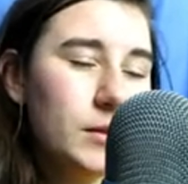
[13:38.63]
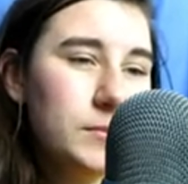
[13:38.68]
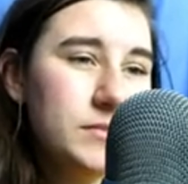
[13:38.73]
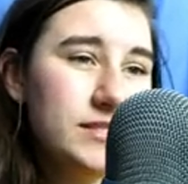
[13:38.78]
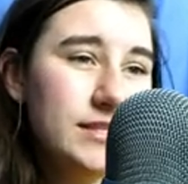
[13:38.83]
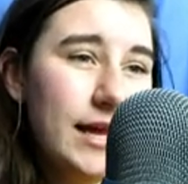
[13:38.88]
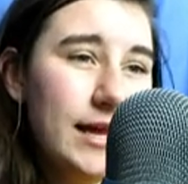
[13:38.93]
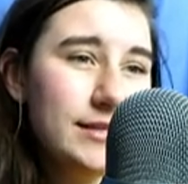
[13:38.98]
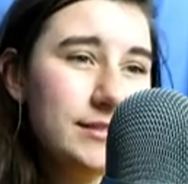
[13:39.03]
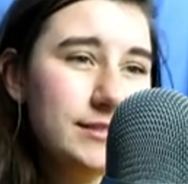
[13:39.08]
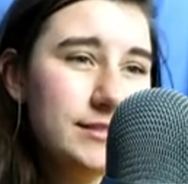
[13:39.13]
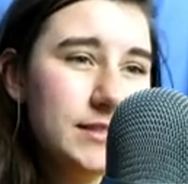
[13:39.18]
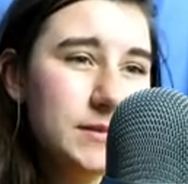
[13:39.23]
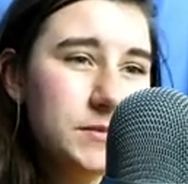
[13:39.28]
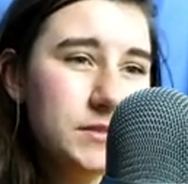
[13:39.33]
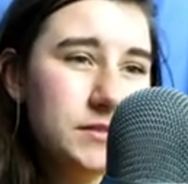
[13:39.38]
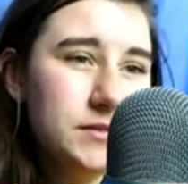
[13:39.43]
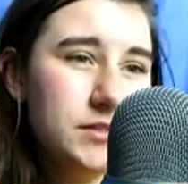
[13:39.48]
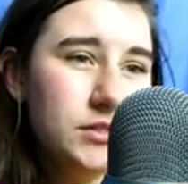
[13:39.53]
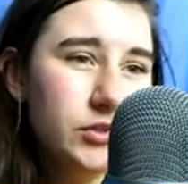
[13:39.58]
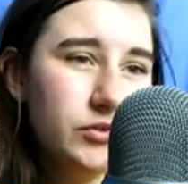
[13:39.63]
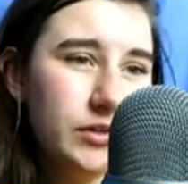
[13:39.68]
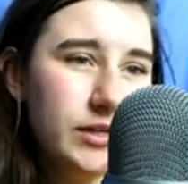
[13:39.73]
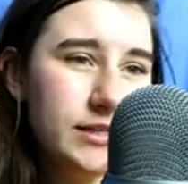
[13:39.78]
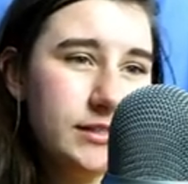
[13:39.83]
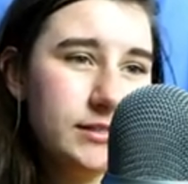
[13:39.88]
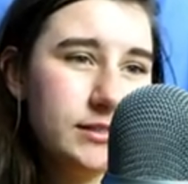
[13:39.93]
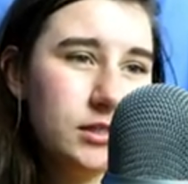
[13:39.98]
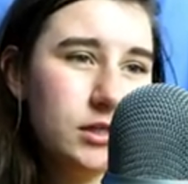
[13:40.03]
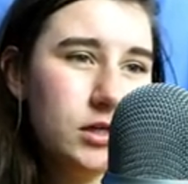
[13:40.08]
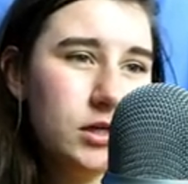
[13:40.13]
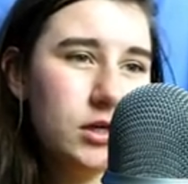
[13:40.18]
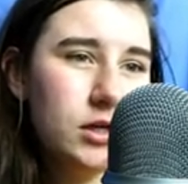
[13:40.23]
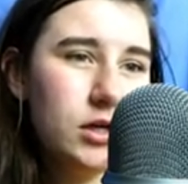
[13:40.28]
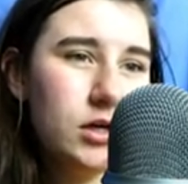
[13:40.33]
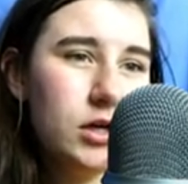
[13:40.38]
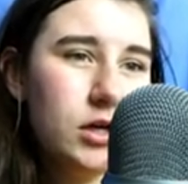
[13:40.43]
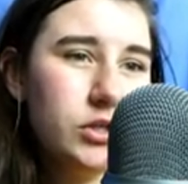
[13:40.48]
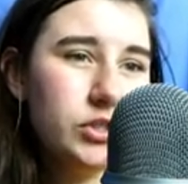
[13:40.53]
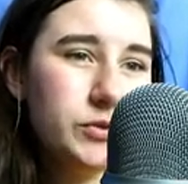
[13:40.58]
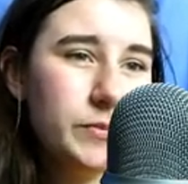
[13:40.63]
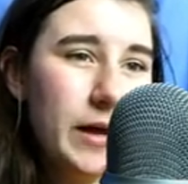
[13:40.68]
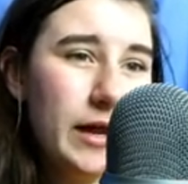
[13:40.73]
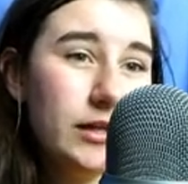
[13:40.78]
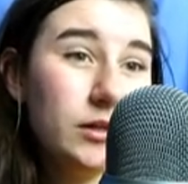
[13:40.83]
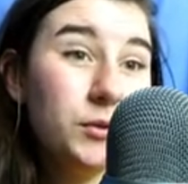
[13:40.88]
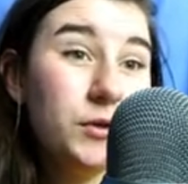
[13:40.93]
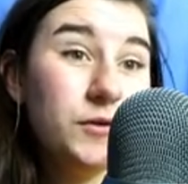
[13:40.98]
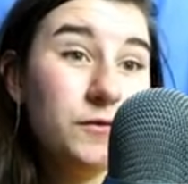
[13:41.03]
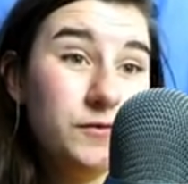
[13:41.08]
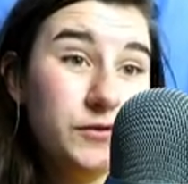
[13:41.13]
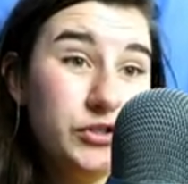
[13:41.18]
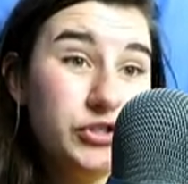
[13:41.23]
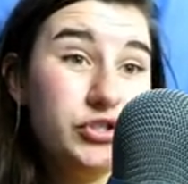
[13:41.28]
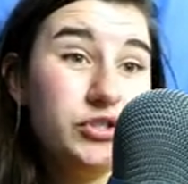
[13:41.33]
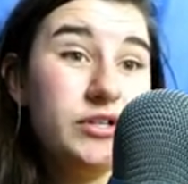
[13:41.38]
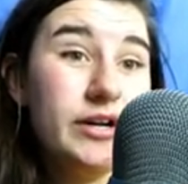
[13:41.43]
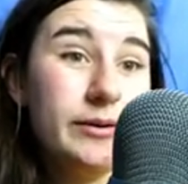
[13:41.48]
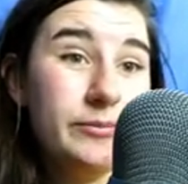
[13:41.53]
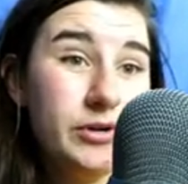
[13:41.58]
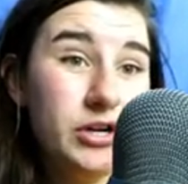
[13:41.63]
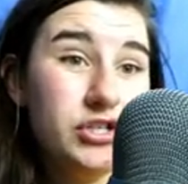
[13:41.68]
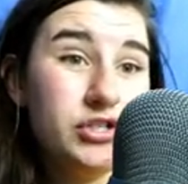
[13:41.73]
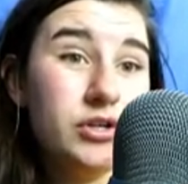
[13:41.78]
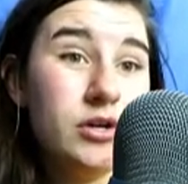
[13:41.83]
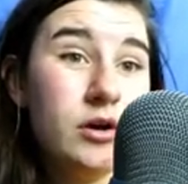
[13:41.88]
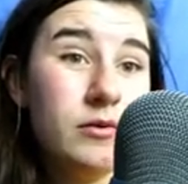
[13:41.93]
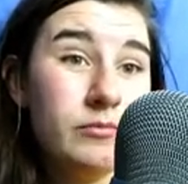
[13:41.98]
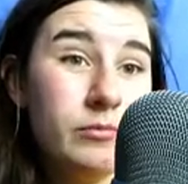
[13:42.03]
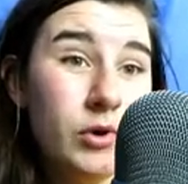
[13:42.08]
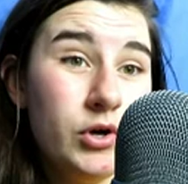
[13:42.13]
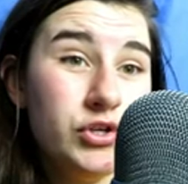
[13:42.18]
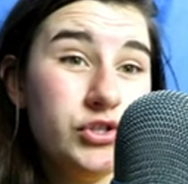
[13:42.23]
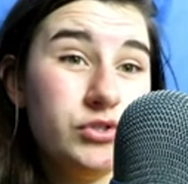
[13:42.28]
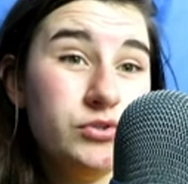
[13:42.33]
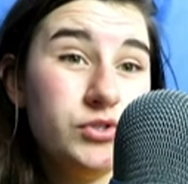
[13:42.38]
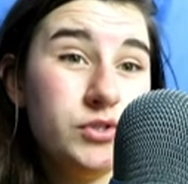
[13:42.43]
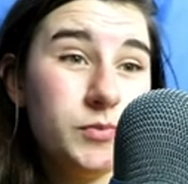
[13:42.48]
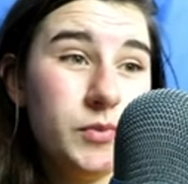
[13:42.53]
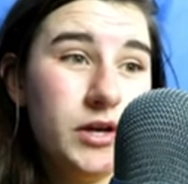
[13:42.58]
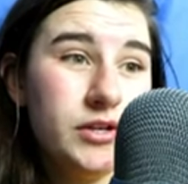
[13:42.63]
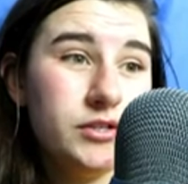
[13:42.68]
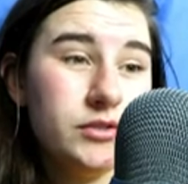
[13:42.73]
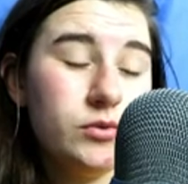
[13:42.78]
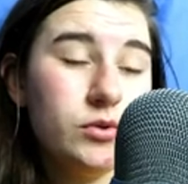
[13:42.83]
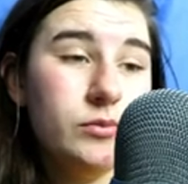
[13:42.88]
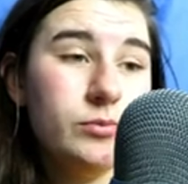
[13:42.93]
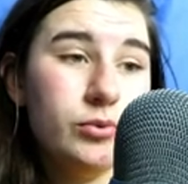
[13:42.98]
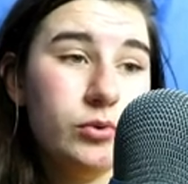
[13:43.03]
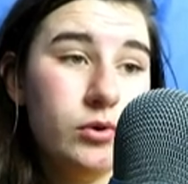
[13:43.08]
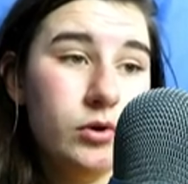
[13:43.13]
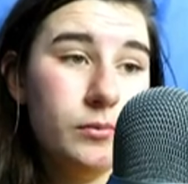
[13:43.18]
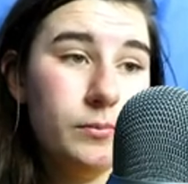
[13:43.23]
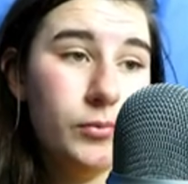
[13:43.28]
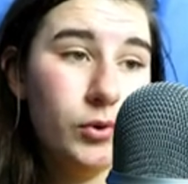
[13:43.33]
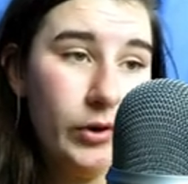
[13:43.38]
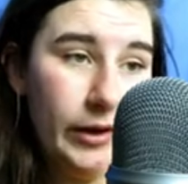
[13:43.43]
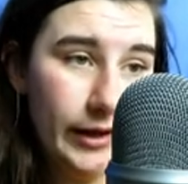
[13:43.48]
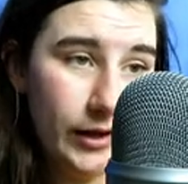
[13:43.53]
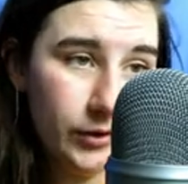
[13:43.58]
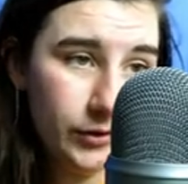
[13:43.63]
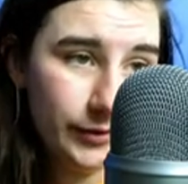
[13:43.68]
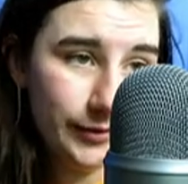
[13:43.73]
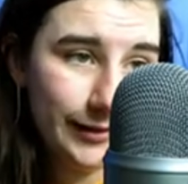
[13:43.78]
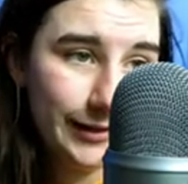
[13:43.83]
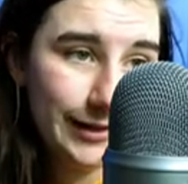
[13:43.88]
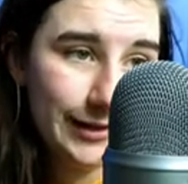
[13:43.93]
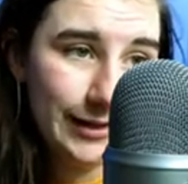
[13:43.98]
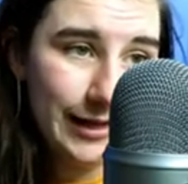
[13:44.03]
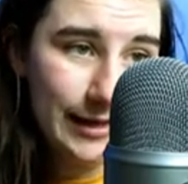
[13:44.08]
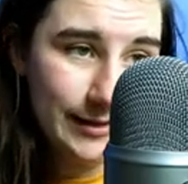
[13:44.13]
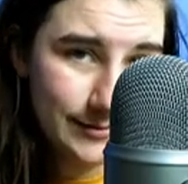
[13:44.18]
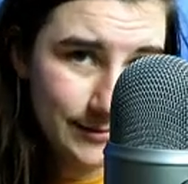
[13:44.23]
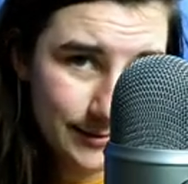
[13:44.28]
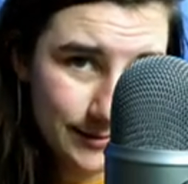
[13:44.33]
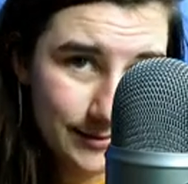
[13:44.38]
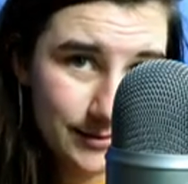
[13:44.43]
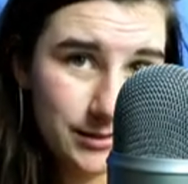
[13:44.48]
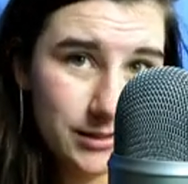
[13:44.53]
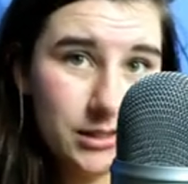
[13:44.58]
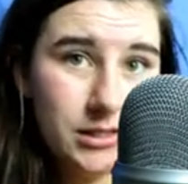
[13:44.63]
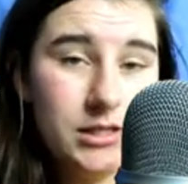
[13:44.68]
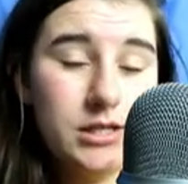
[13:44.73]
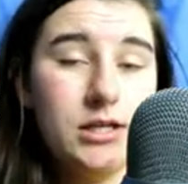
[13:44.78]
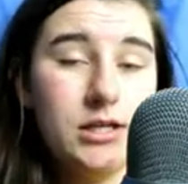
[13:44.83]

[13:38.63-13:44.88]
Mistakes and symptoms increase dramatically, confusion, time pressure, emotional stress, or poor health. Yes.